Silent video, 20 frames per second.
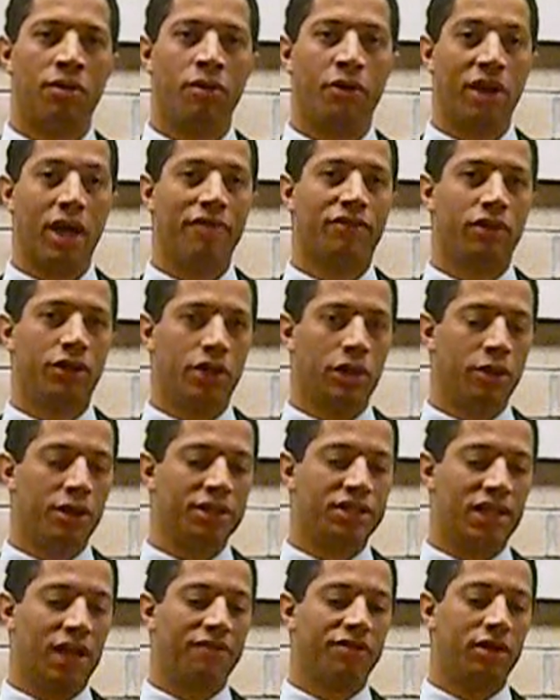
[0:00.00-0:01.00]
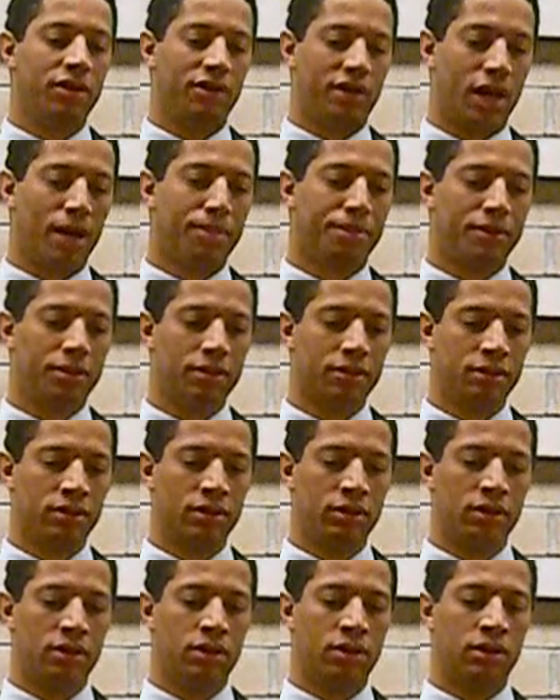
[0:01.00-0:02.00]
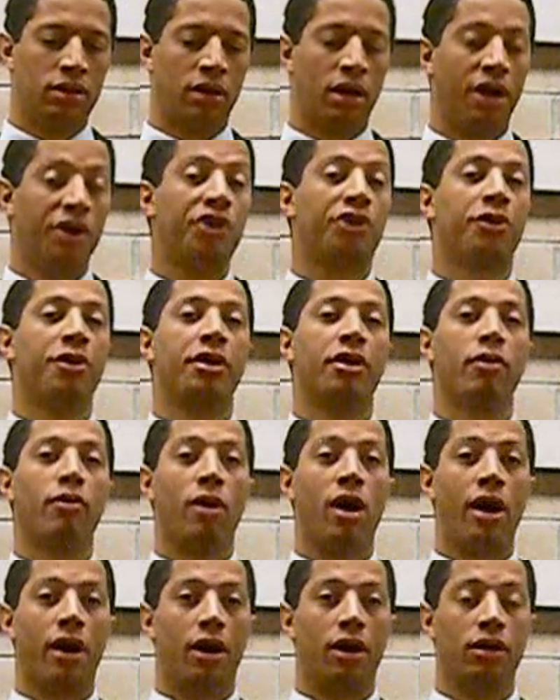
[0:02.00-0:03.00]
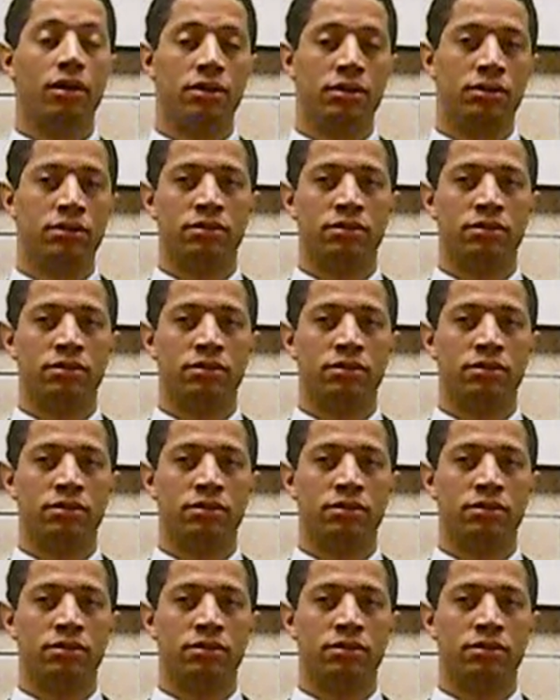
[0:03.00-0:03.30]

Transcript: what you have to do is you have to dump untreated water